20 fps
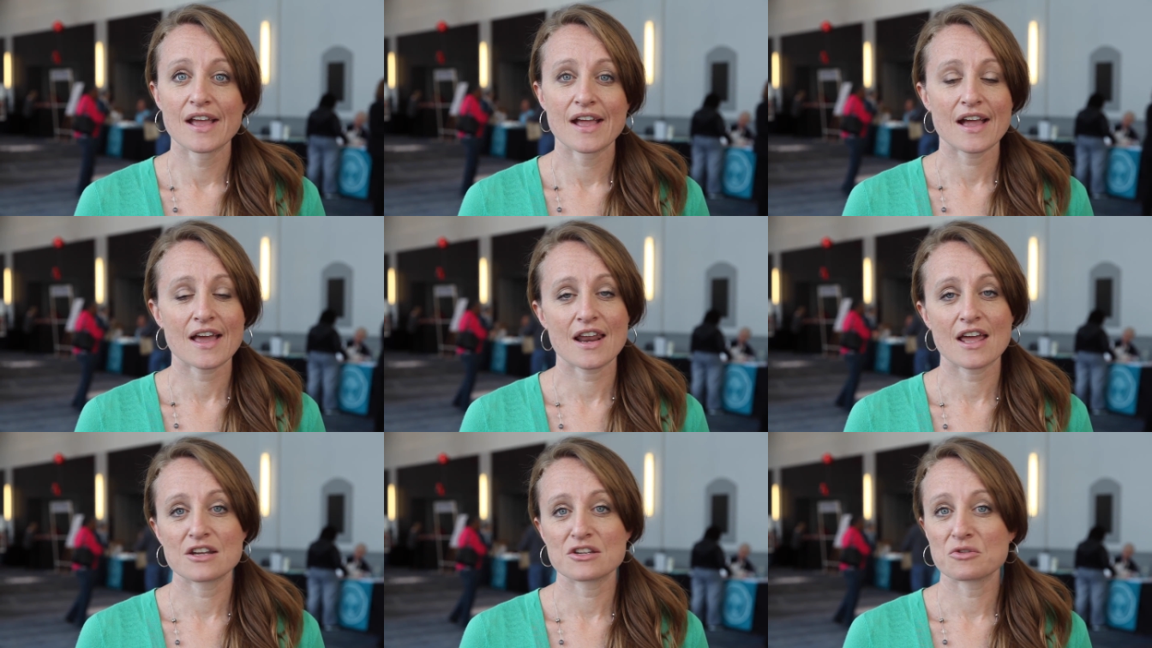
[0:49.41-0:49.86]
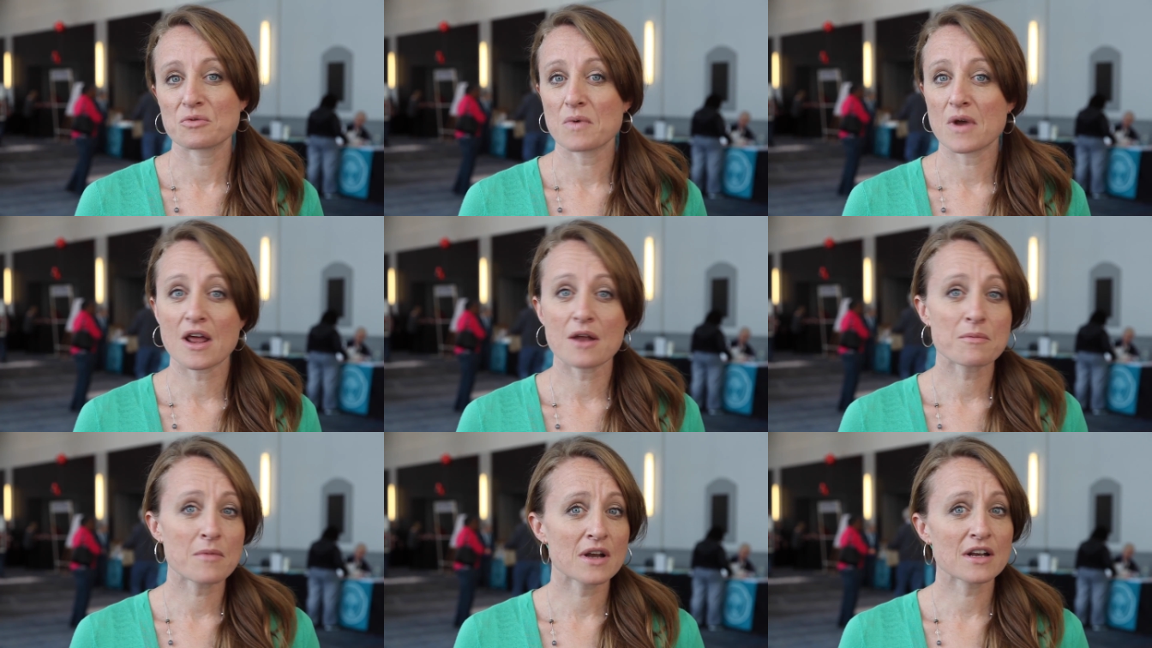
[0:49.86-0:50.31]
And I do
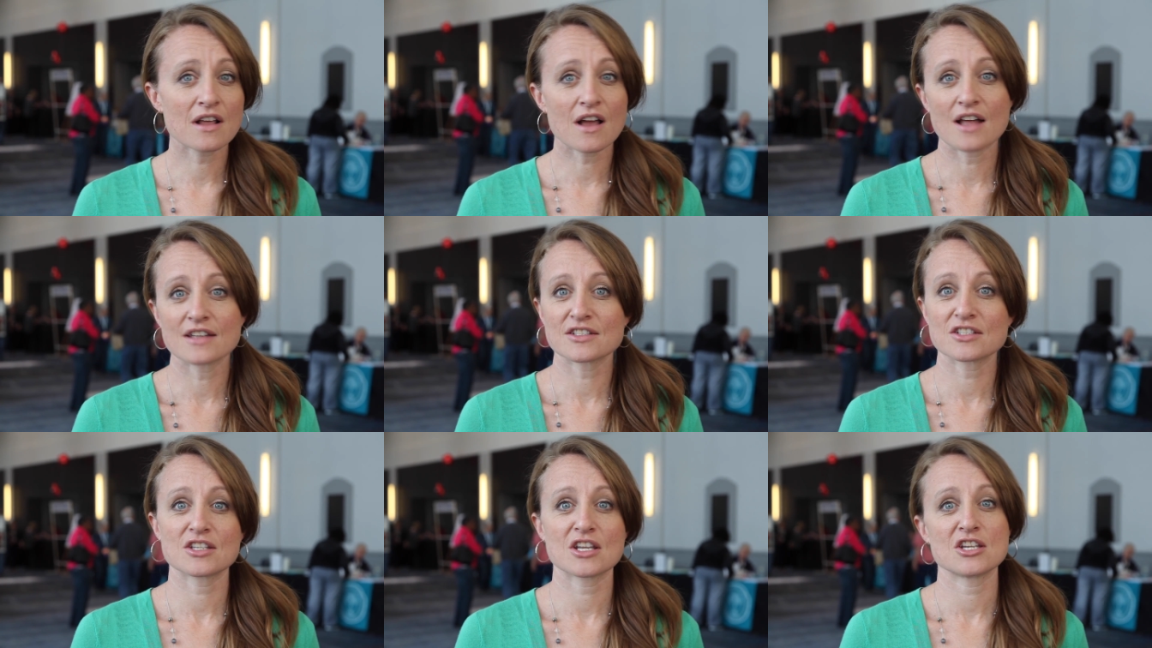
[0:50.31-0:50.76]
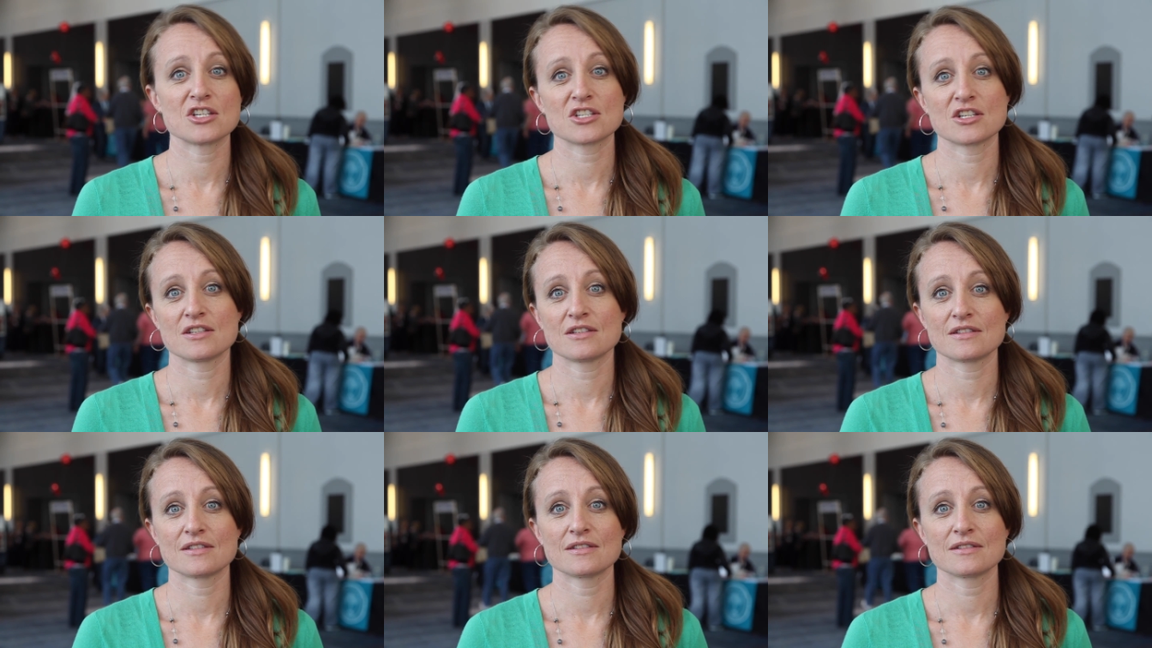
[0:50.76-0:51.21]
one-on-one
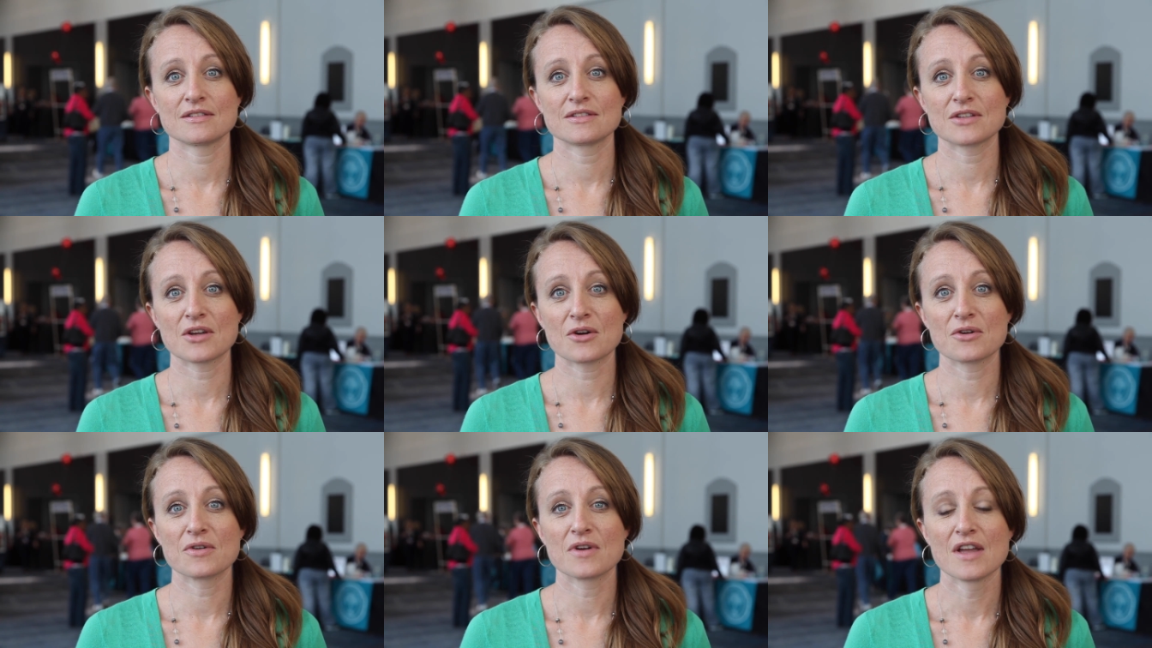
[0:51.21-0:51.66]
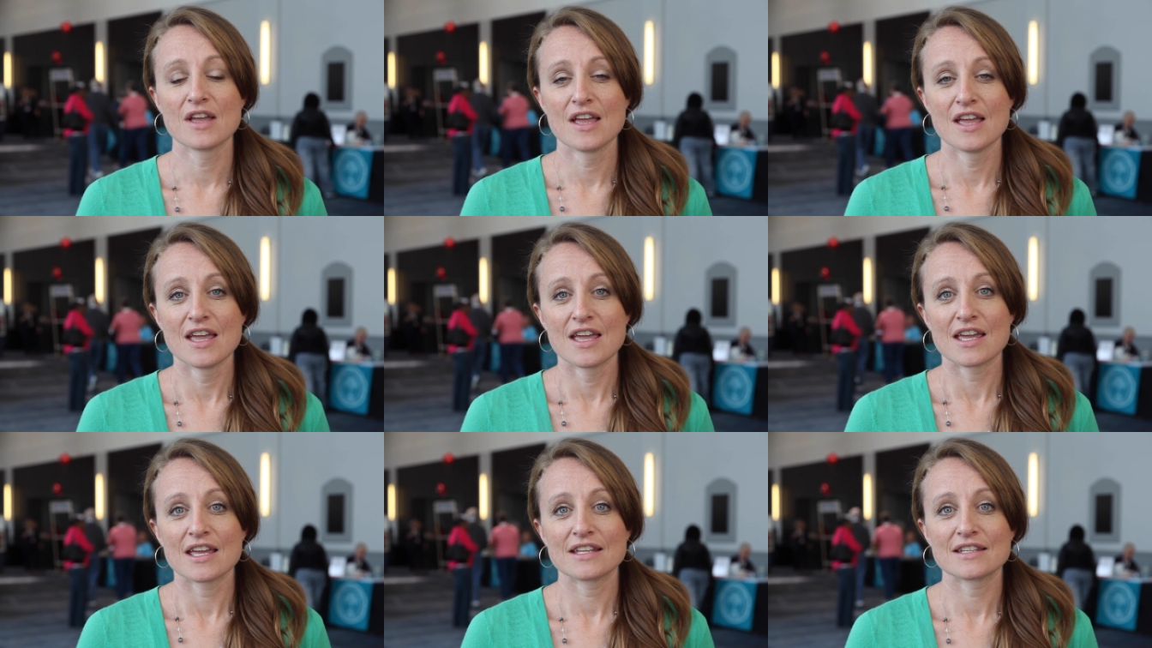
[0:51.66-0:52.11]
consultations. So
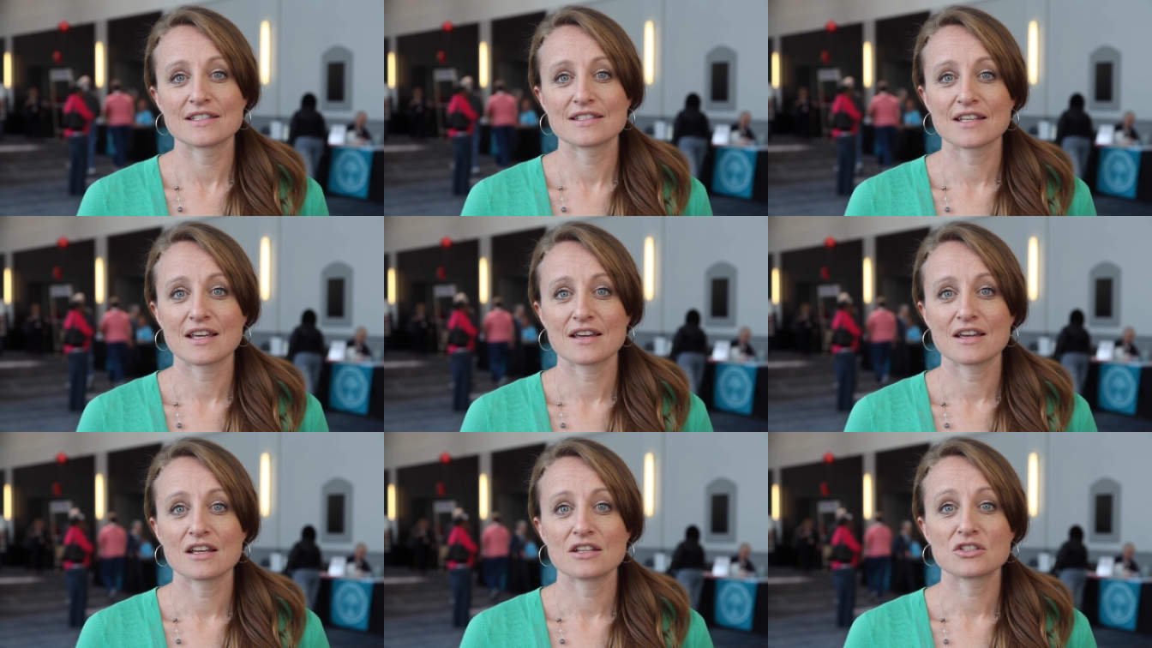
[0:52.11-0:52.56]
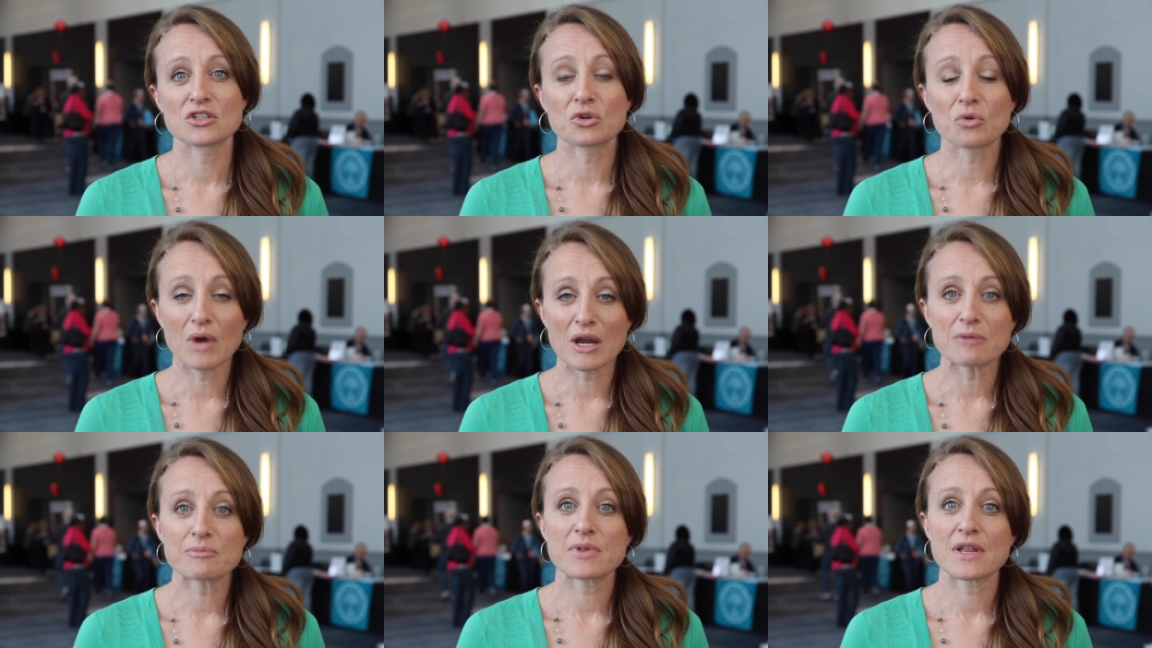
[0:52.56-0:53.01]
it's a, it's a
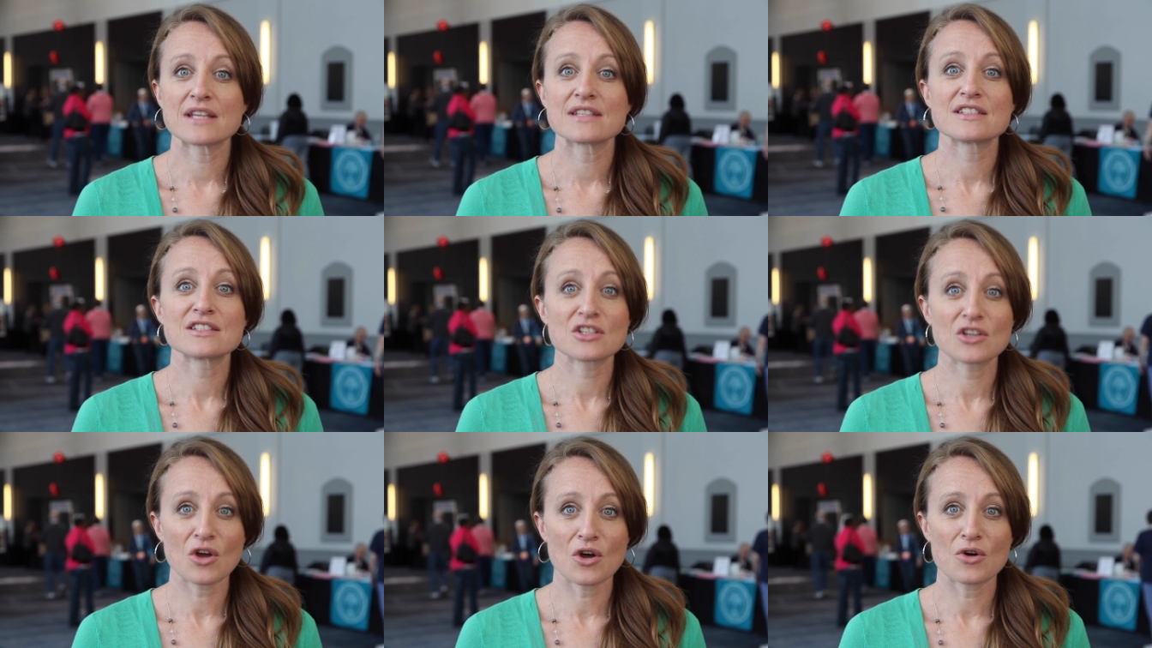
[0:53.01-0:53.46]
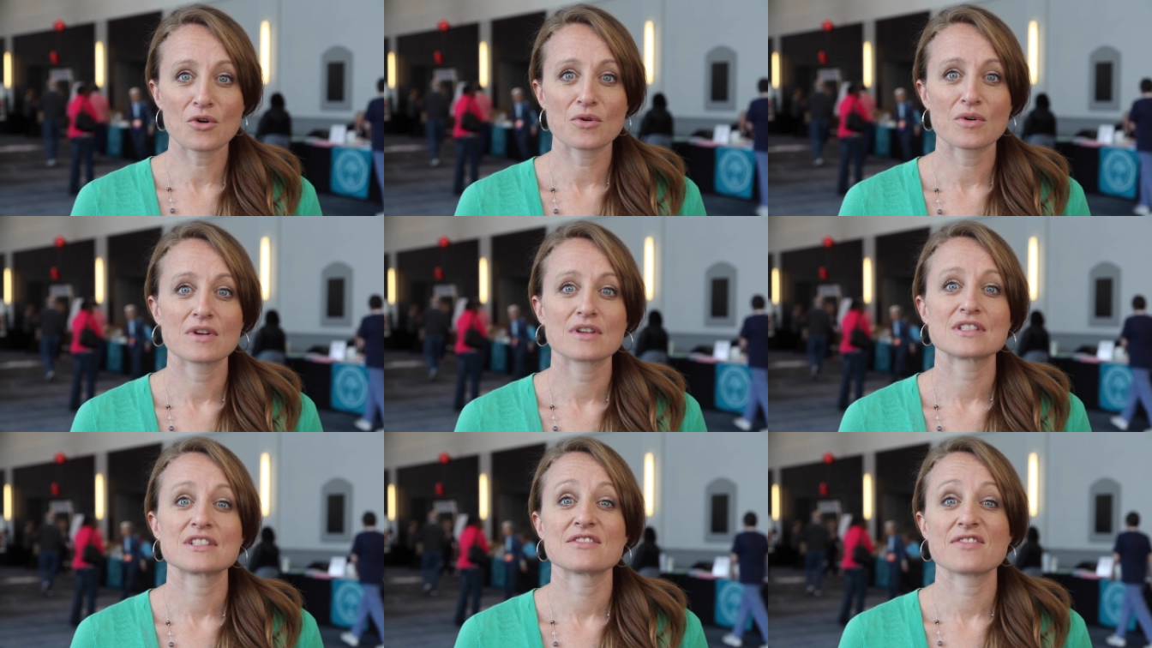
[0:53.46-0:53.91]
great place to
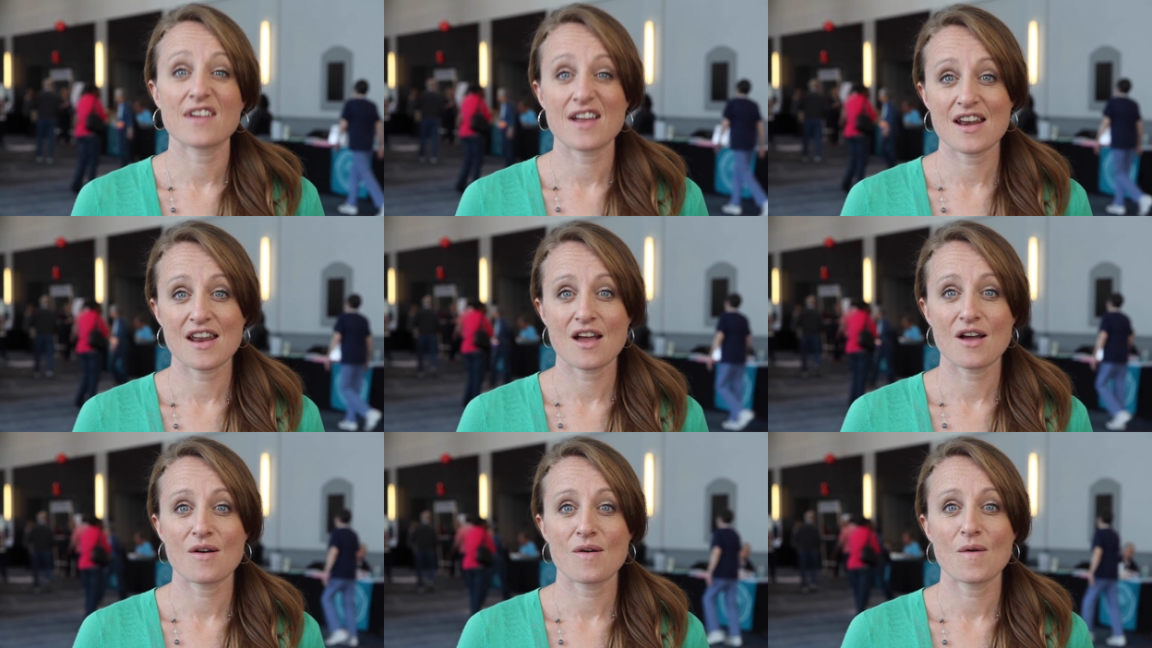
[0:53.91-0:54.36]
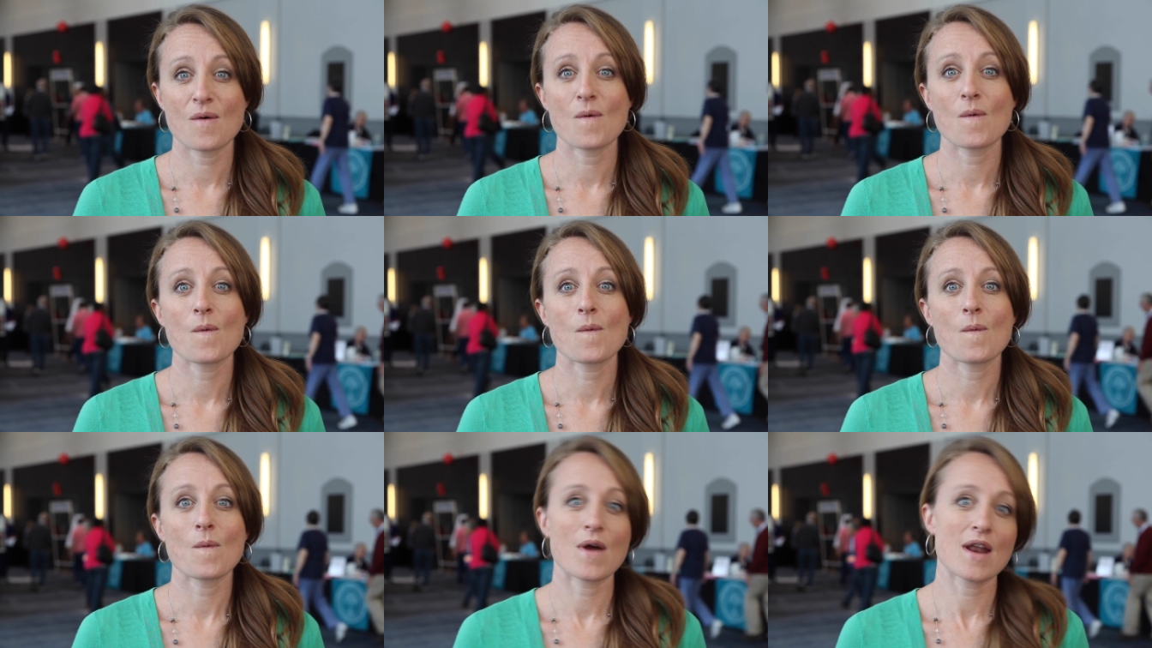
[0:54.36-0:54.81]
go to find out
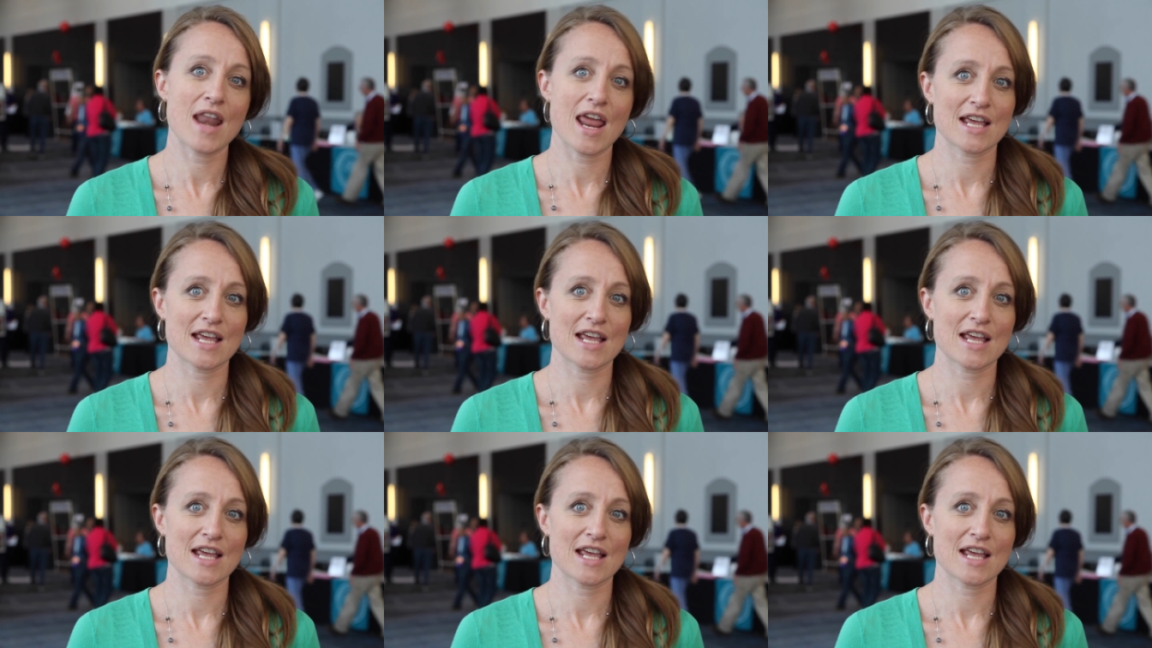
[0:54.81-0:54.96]
what